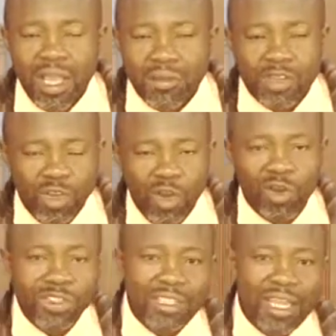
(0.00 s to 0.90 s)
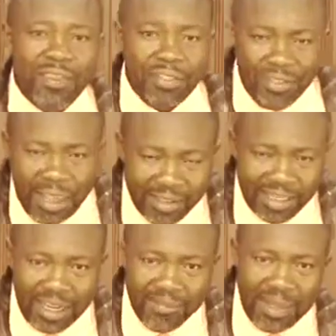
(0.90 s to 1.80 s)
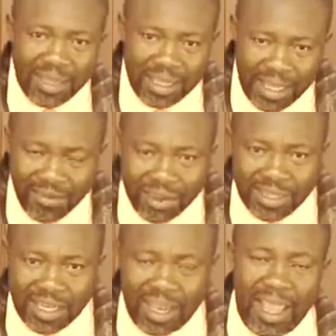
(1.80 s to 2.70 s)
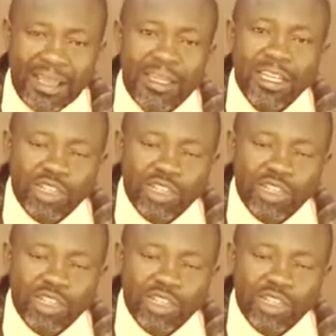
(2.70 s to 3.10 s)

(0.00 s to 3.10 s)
Because there are things that have been given into their hand.